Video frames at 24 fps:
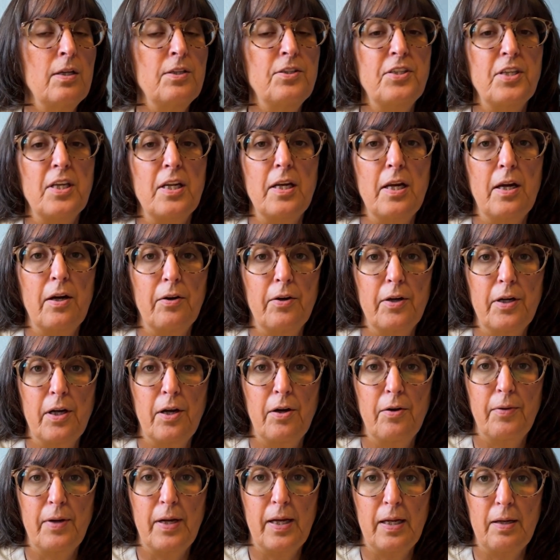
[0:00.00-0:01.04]

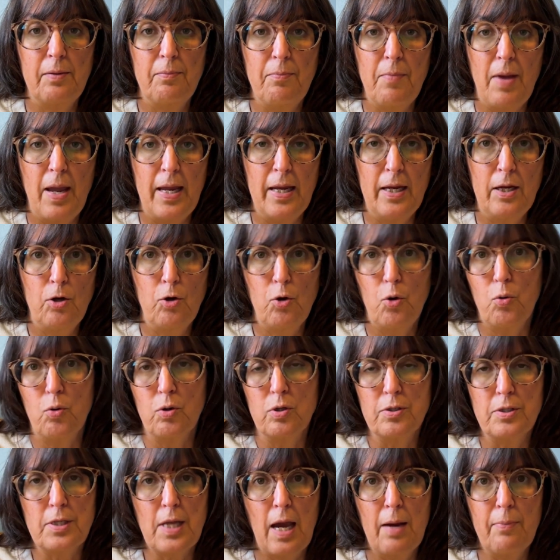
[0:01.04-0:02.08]
scenario in Make
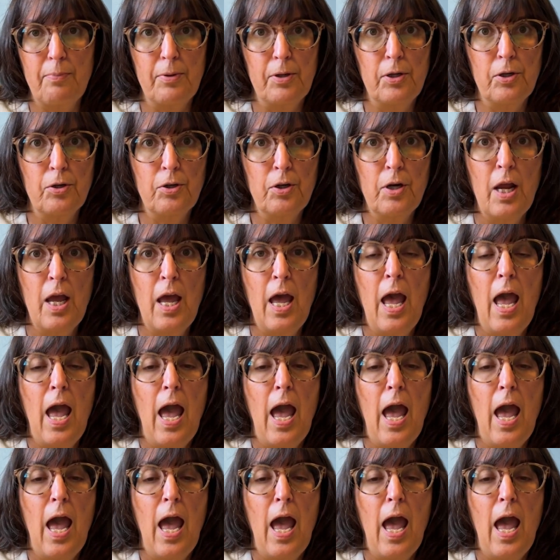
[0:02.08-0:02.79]
or Zapier,